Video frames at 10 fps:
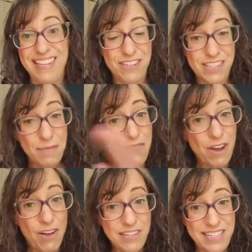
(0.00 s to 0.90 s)
some of
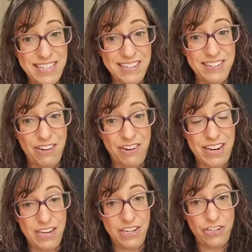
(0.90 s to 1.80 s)
y'all still are
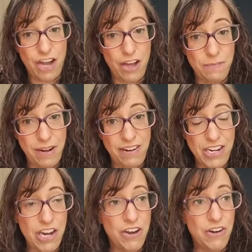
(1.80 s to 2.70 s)
in
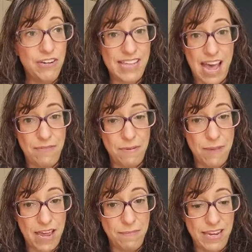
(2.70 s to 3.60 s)
childbearing years, having
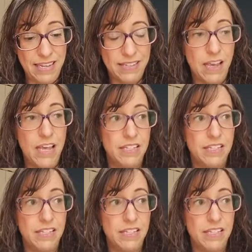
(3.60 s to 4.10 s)
babies.